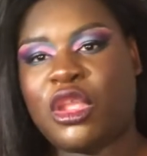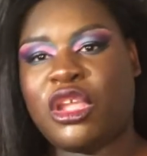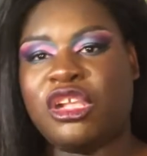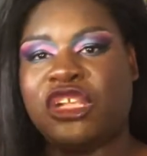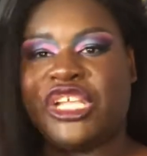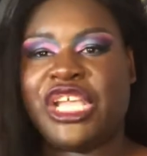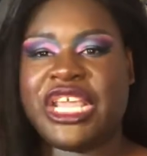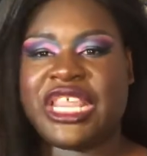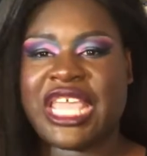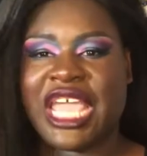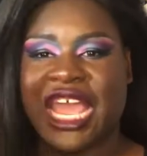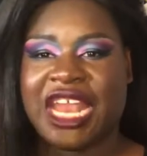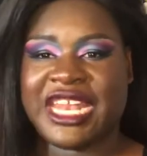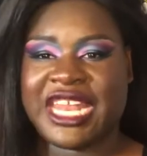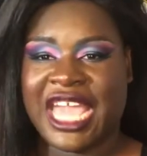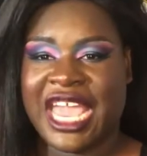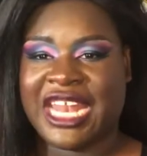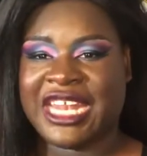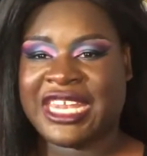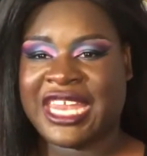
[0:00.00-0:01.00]
she said
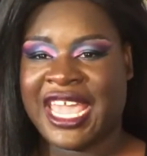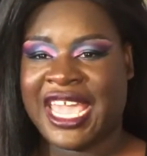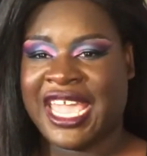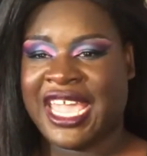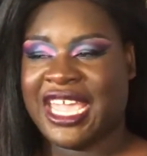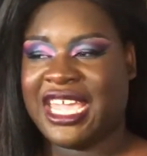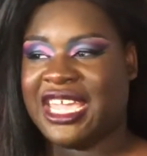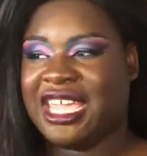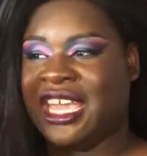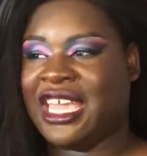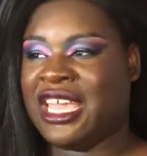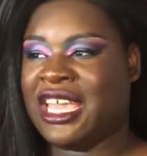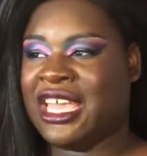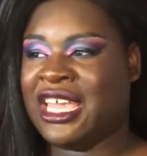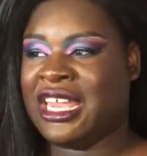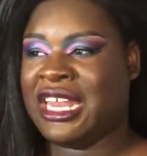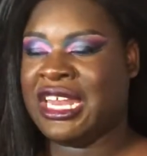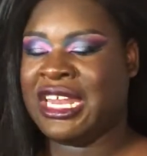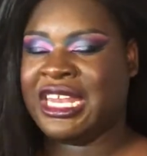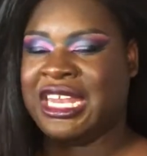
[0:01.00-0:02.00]
that date
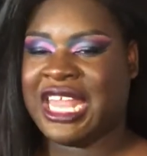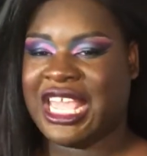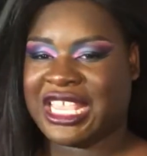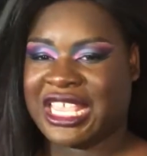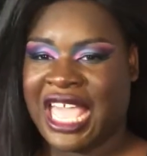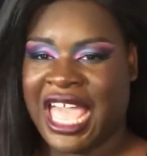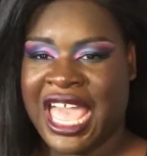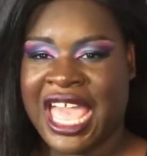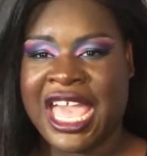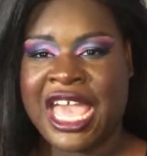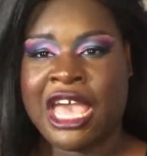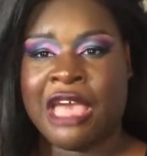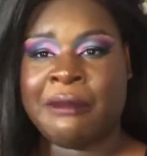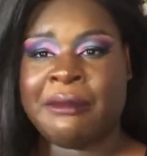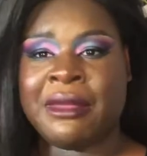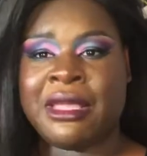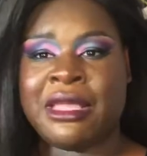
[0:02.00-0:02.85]
and that time.